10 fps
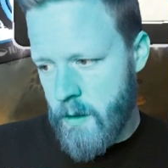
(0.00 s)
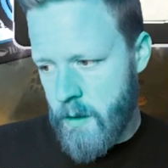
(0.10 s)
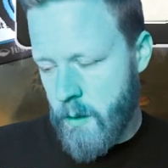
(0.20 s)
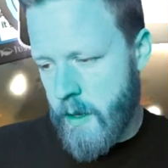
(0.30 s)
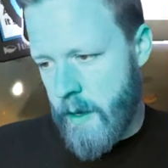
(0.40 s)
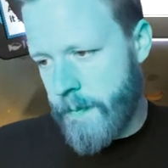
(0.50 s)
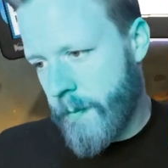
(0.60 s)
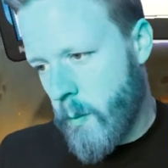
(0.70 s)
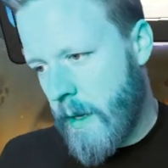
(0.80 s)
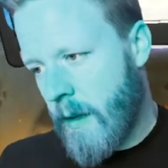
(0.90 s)
Okay,
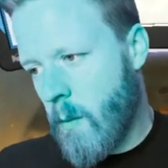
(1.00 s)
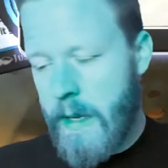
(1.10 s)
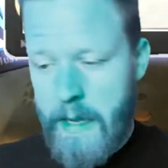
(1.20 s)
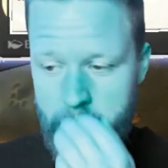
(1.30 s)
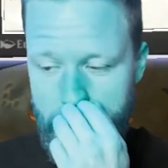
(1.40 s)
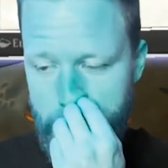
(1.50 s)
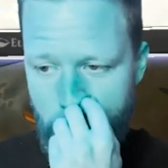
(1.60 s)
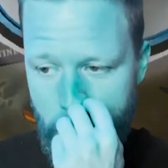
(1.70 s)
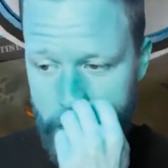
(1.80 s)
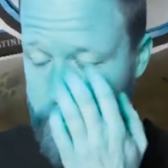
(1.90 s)
we get
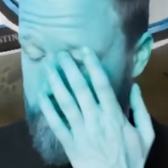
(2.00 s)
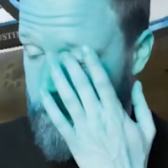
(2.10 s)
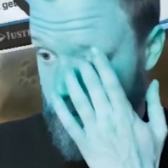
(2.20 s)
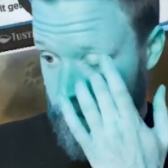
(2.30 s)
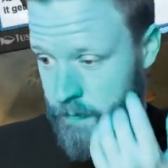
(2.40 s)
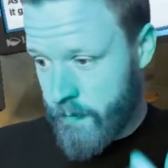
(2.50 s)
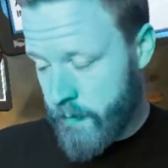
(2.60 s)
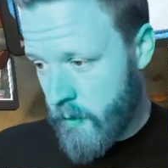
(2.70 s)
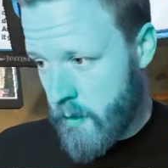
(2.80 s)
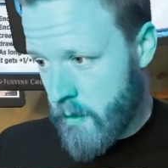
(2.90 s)
Lost.
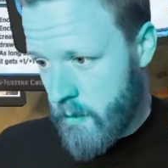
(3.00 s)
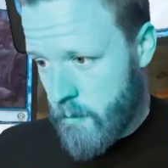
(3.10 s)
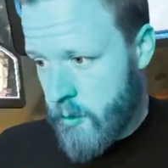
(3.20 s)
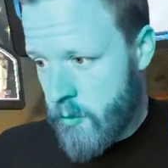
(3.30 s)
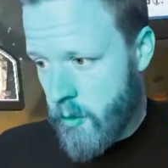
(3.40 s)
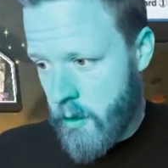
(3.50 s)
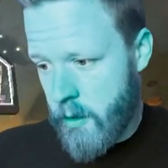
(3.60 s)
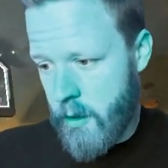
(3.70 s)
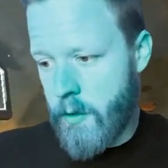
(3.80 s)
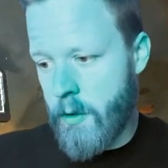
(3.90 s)
We do draw a
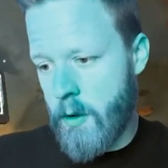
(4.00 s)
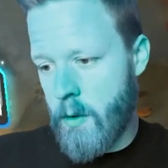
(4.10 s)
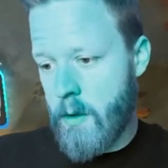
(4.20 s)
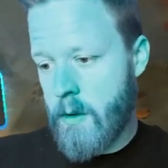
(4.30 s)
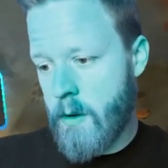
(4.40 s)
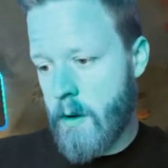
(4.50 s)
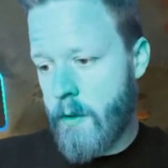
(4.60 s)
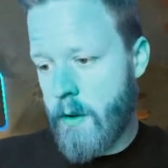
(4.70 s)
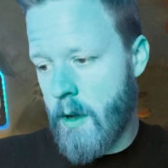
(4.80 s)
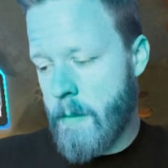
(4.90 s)
card though.
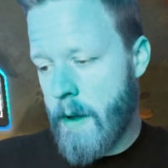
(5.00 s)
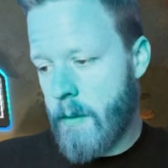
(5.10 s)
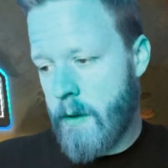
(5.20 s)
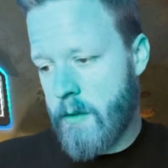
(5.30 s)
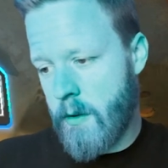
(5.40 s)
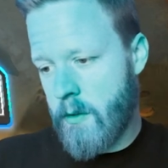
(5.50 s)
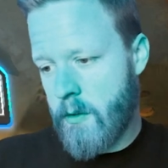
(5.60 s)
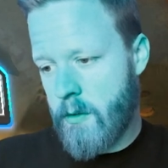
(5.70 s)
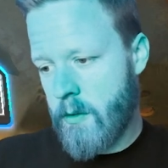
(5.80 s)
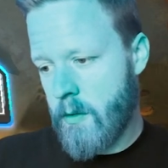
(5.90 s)
Another combat
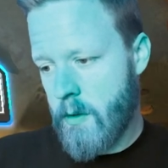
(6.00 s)
research.